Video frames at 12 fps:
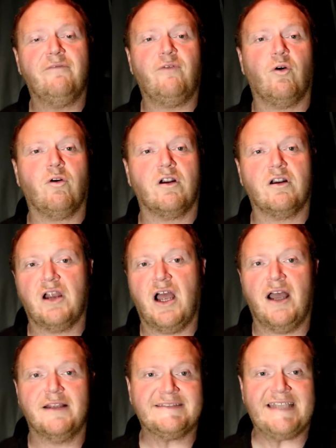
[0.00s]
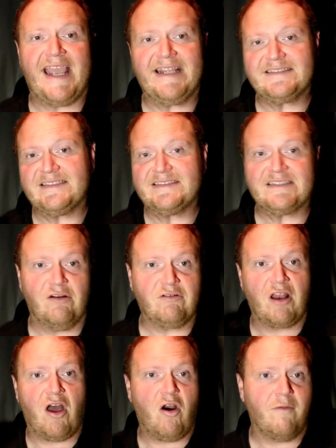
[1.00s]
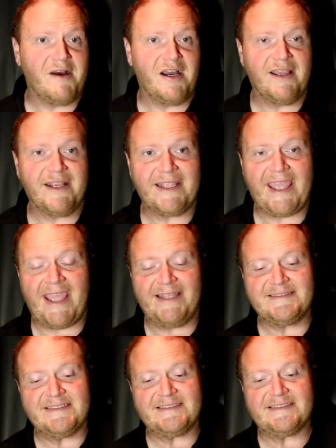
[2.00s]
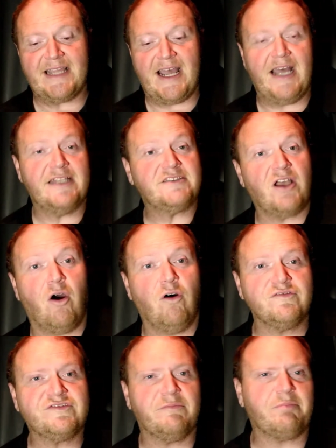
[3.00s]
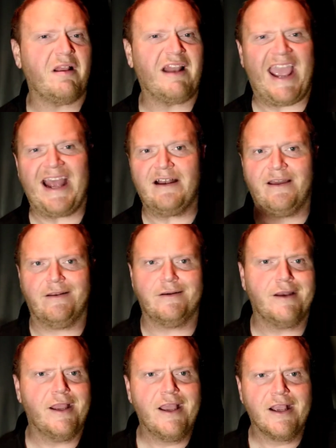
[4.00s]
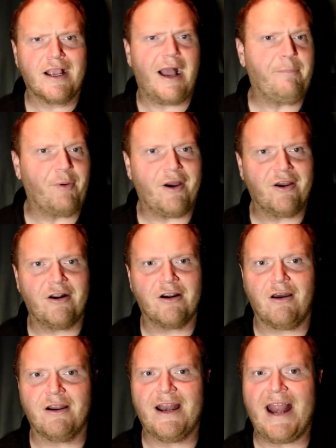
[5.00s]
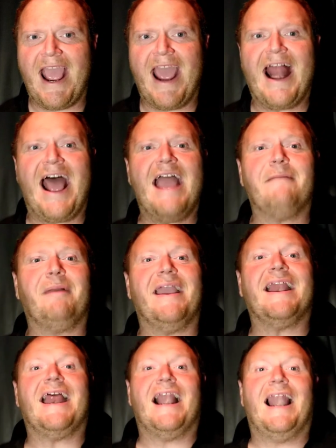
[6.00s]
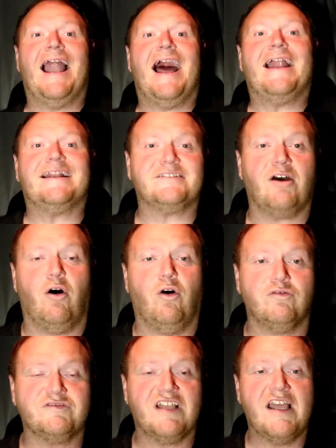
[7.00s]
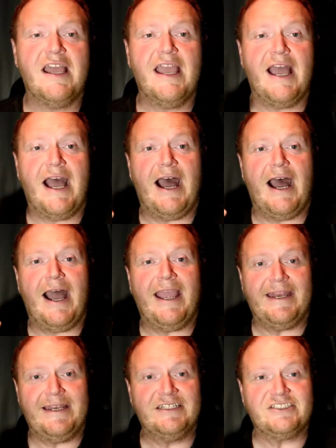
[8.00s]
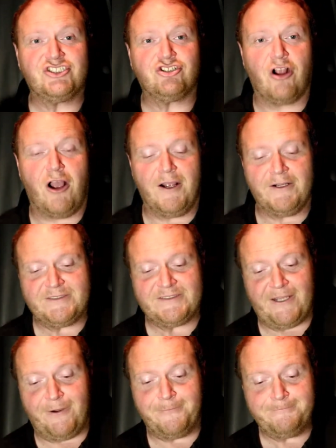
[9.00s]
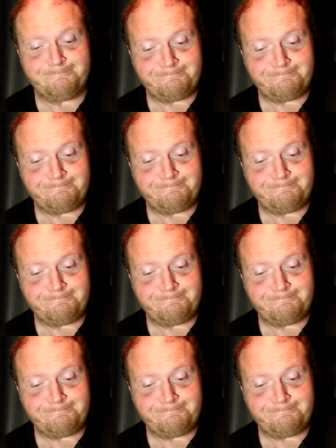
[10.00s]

for uh, Texas, Oklahoma, and Kansas uh, tolls. So probably add another couple hundred onto that. I am paying a lot of tolls uh, in this truck. So